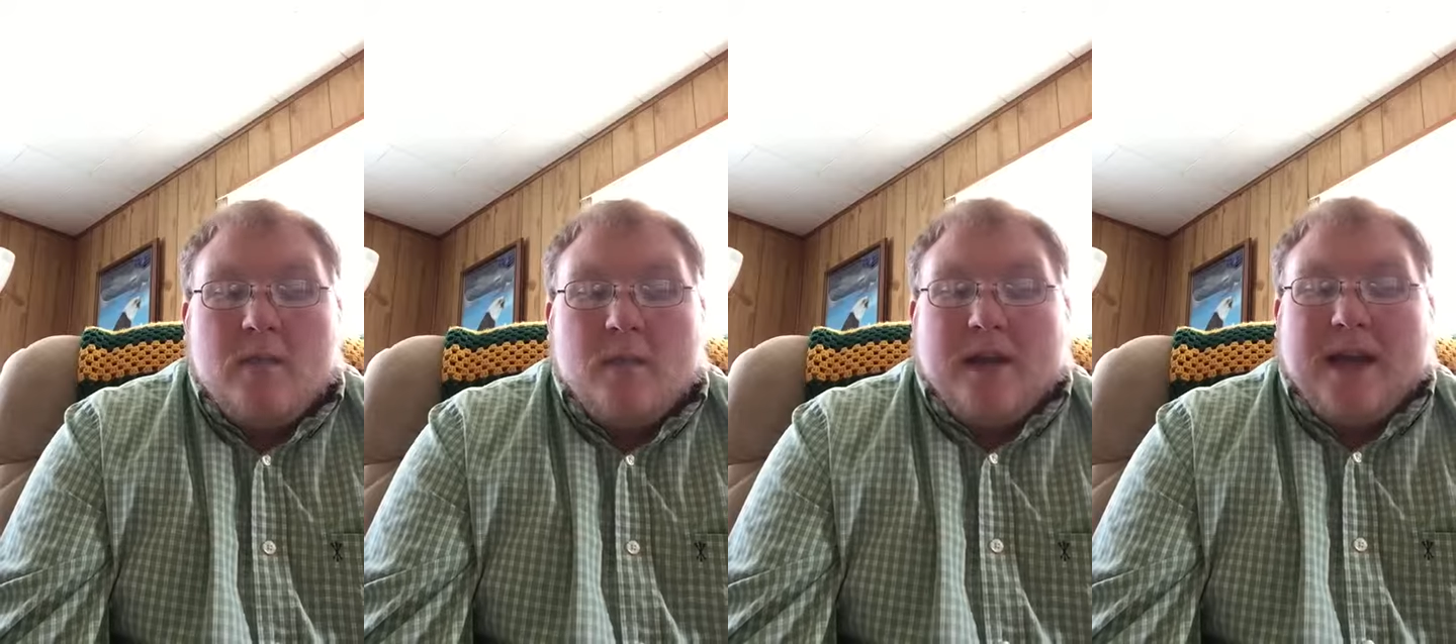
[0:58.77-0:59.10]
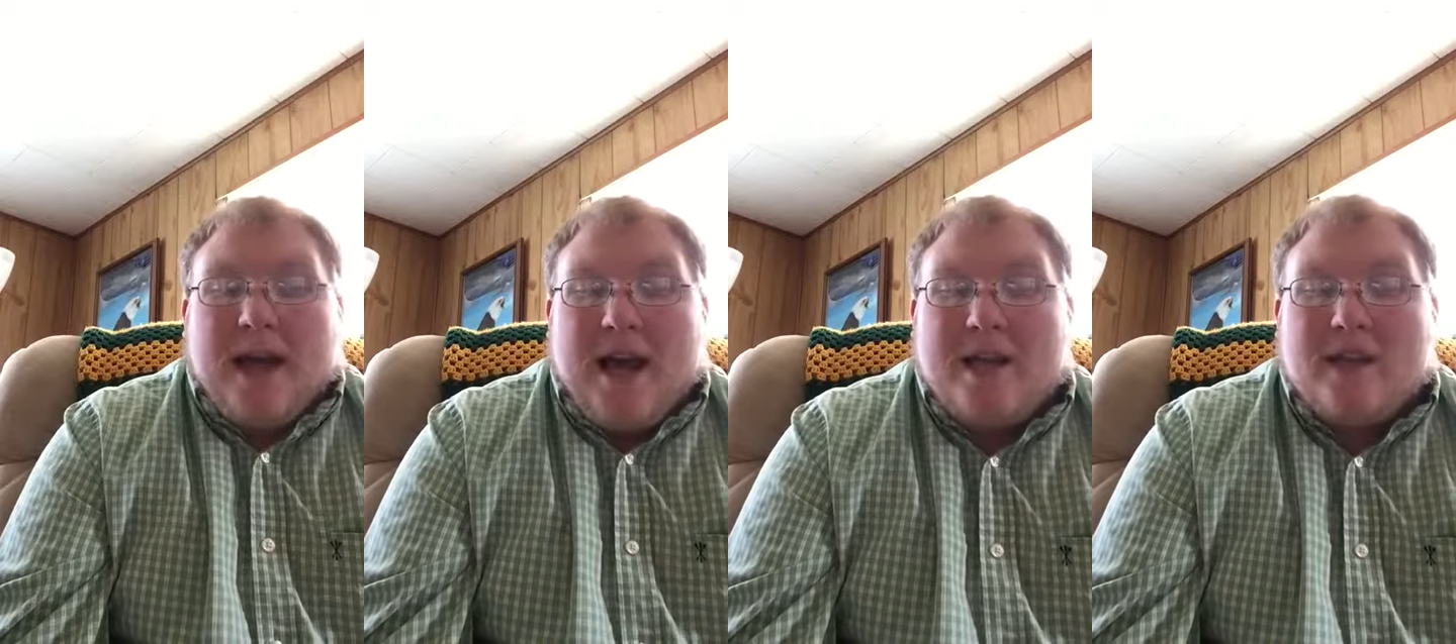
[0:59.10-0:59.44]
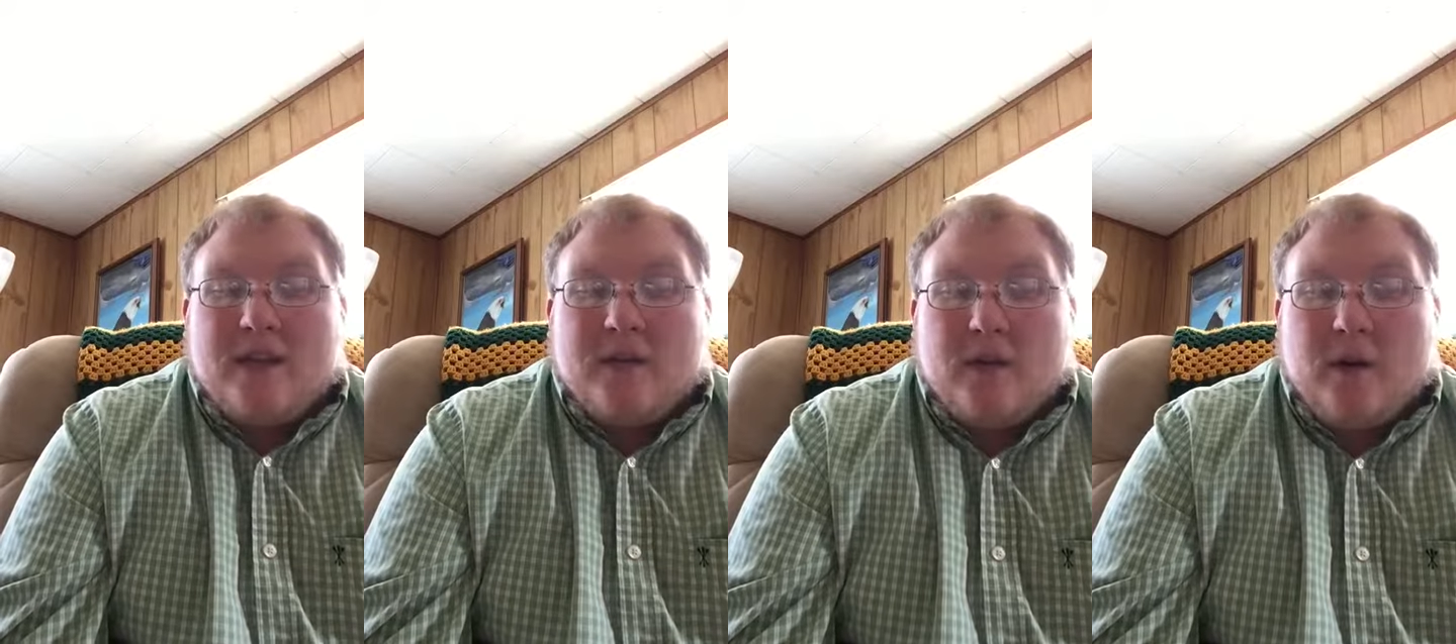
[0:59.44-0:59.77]
but they hide
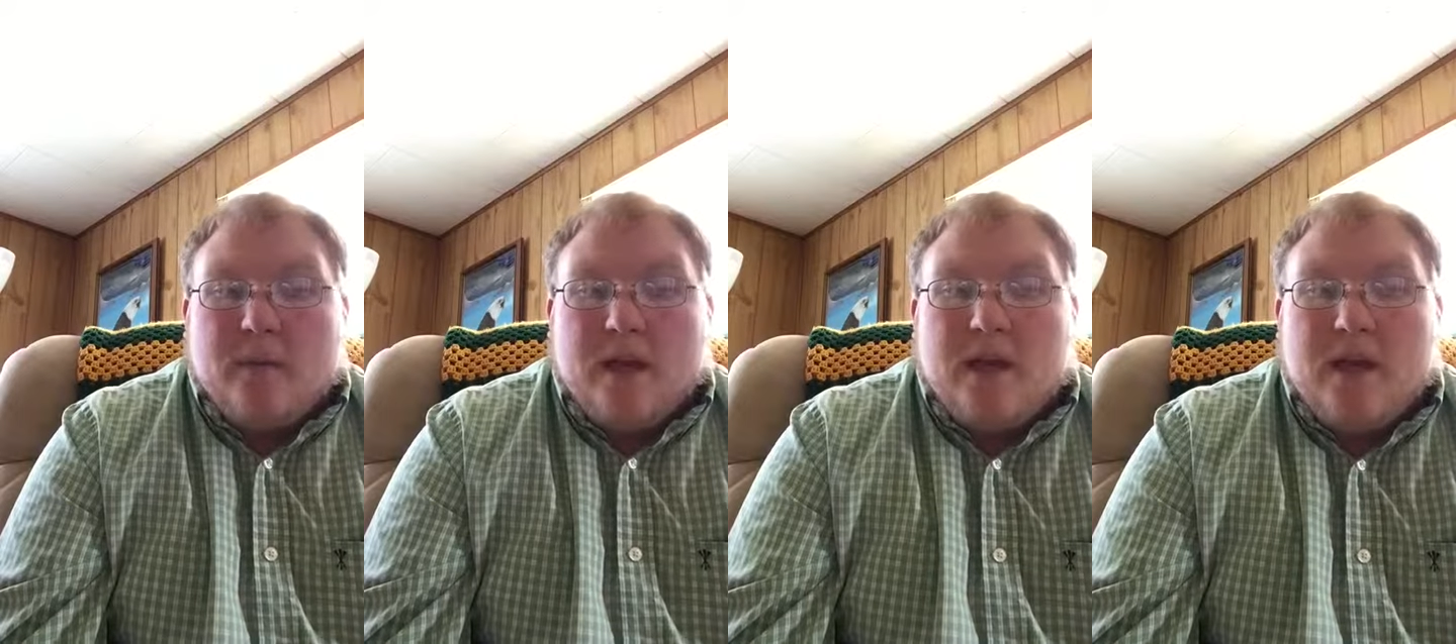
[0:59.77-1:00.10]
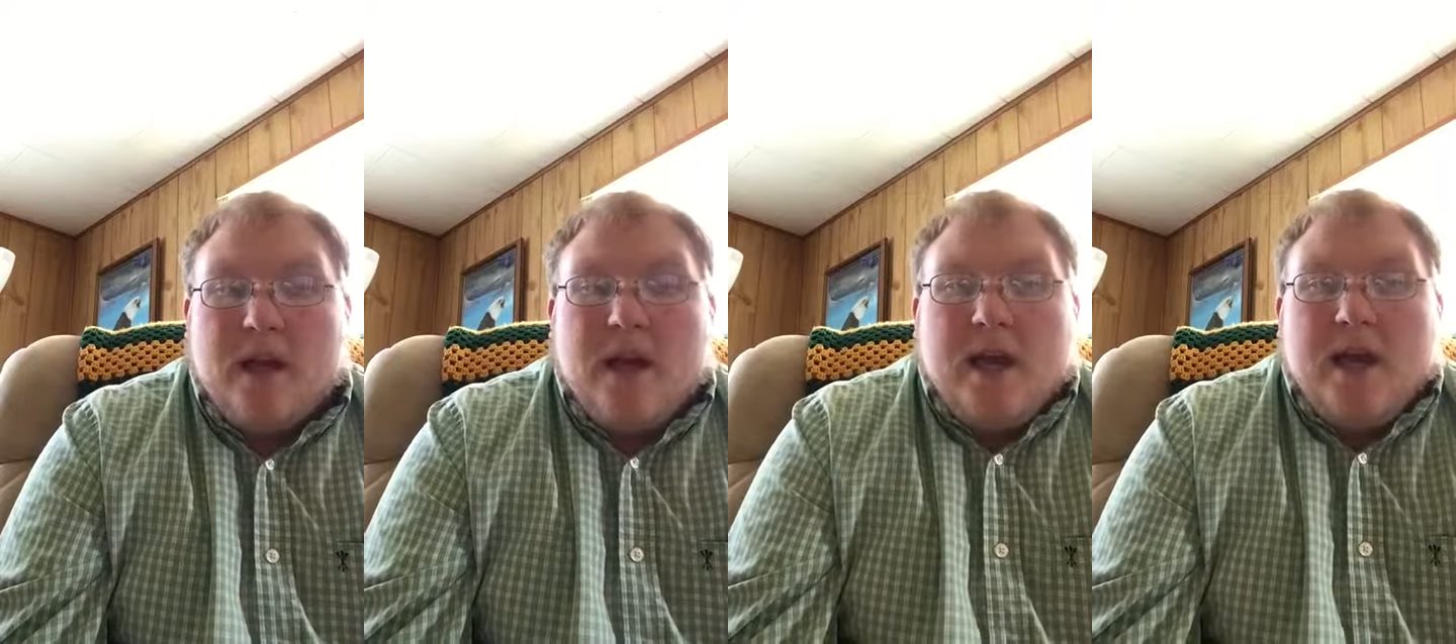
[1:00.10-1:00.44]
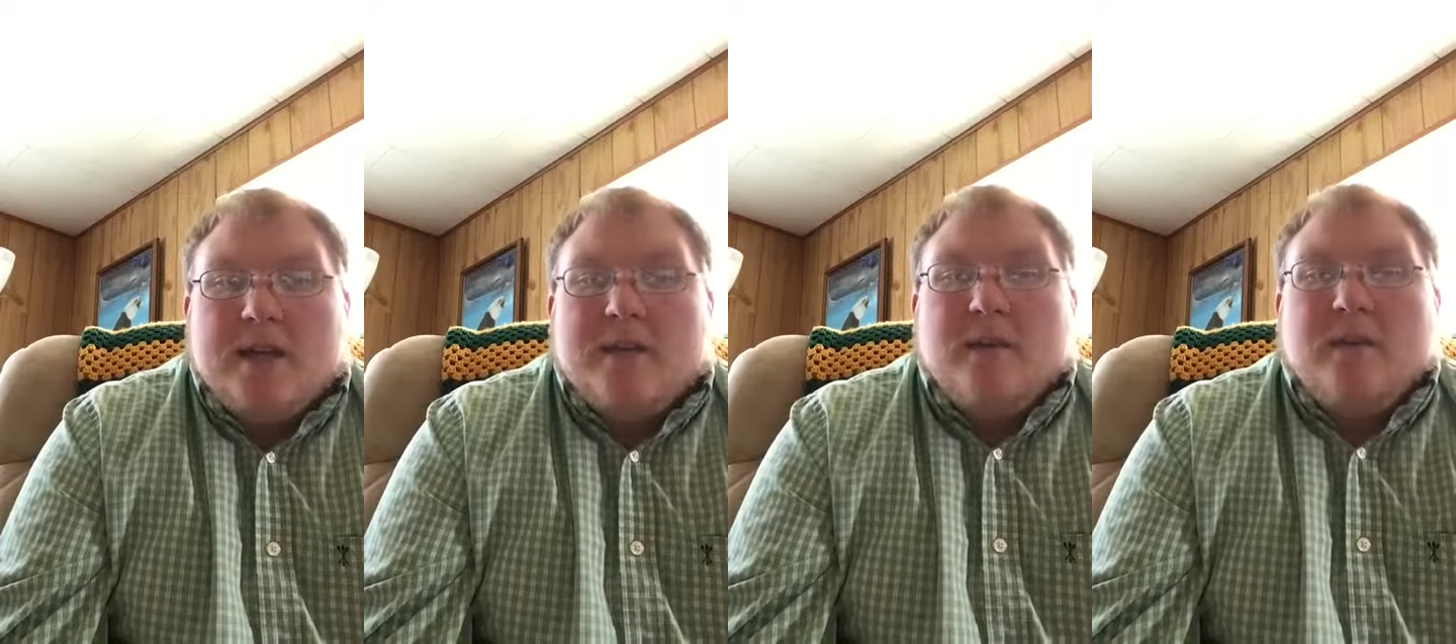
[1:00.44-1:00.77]
this from me, it
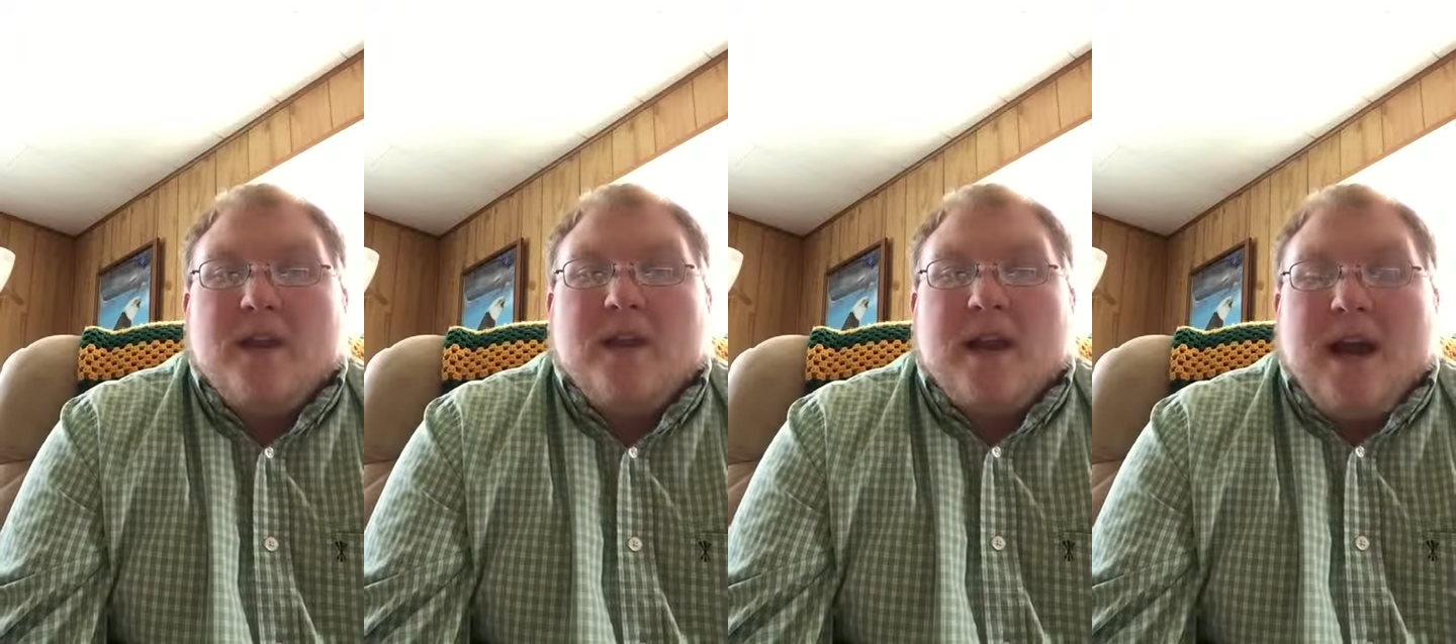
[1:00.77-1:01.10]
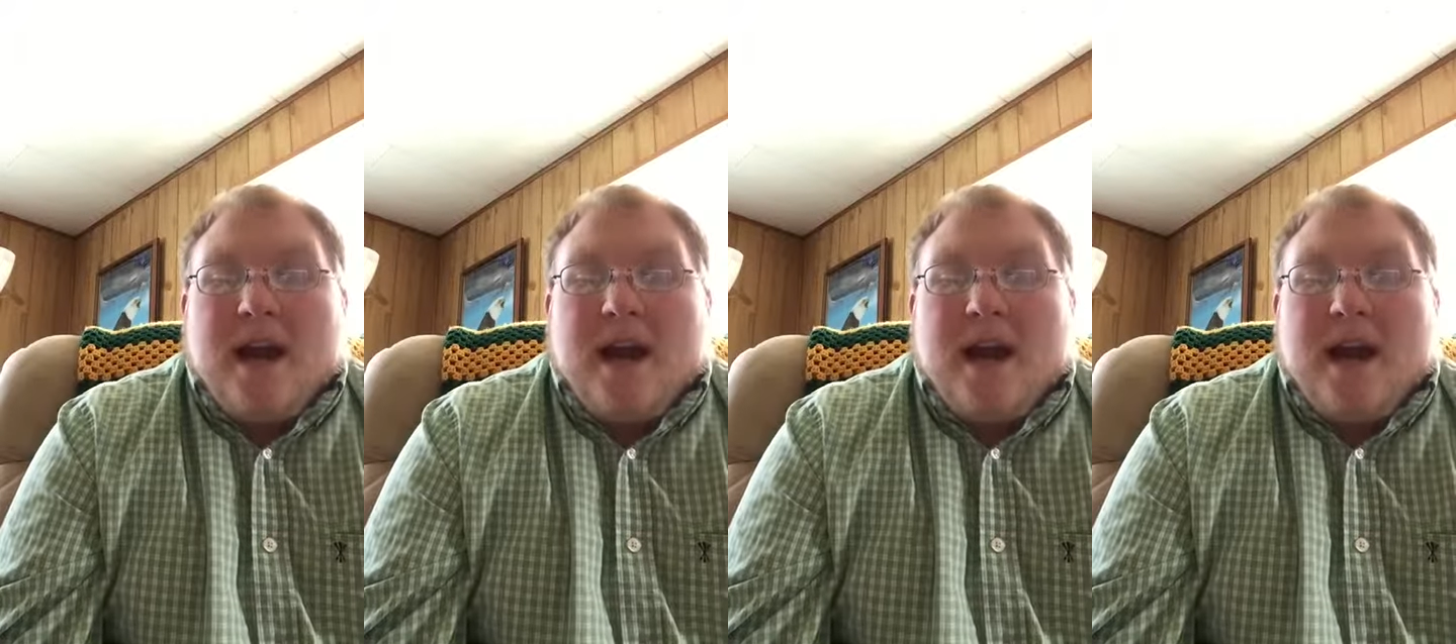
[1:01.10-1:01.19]
is something that